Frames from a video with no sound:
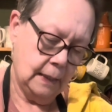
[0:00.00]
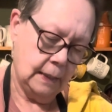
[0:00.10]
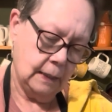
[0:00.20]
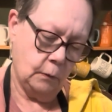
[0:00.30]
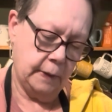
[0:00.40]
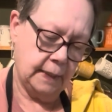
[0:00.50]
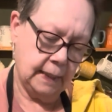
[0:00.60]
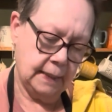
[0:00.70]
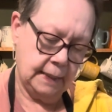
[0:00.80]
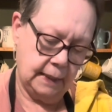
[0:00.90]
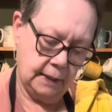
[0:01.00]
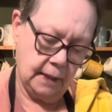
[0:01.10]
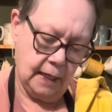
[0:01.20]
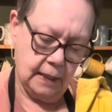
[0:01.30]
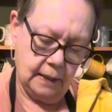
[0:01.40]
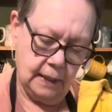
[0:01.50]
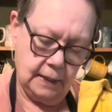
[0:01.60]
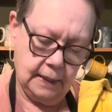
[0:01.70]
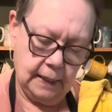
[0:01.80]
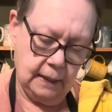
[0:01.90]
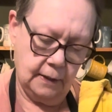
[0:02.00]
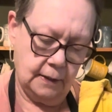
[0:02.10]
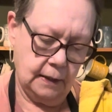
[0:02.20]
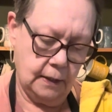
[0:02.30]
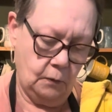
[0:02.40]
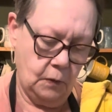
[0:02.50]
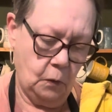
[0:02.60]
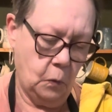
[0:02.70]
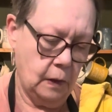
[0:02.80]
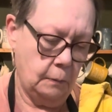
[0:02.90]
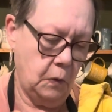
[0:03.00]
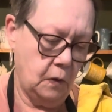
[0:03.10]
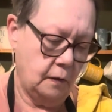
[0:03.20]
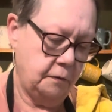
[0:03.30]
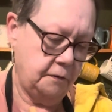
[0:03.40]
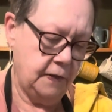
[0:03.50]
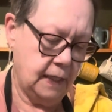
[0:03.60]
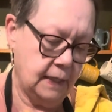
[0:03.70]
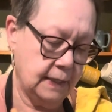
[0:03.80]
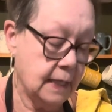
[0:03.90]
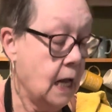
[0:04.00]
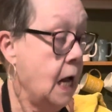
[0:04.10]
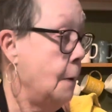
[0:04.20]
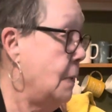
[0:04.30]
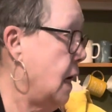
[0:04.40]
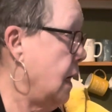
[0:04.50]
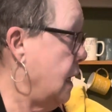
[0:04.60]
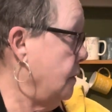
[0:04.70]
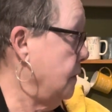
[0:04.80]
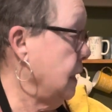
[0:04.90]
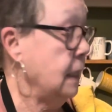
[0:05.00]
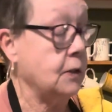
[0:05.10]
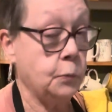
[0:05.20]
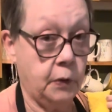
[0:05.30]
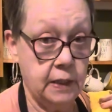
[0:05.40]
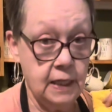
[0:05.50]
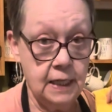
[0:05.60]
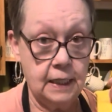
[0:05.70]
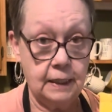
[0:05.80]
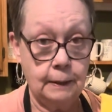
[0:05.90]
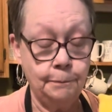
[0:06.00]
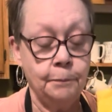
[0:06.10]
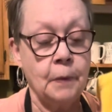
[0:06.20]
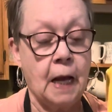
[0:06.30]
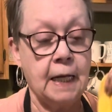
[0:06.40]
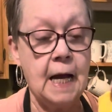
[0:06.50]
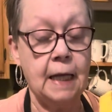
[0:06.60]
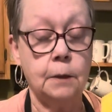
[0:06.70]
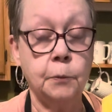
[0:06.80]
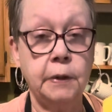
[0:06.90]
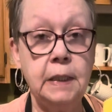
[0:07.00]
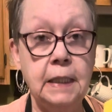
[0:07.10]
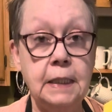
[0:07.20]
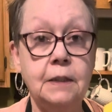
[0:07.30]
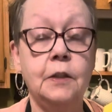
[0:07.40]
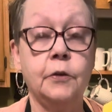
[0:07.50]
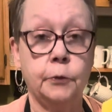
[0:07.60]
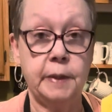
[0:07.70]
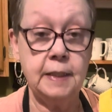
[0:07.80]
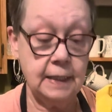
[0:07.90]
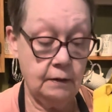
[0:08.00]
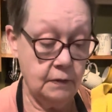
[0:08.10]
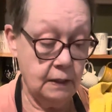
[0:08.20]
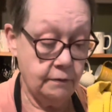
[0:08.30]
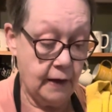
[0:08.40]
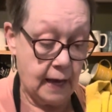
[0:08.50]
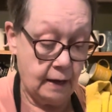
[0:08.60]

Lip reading: He always gets excited, he said, because he don't know what I'm going to fix. My oven is preheated. I got it preheated to 375.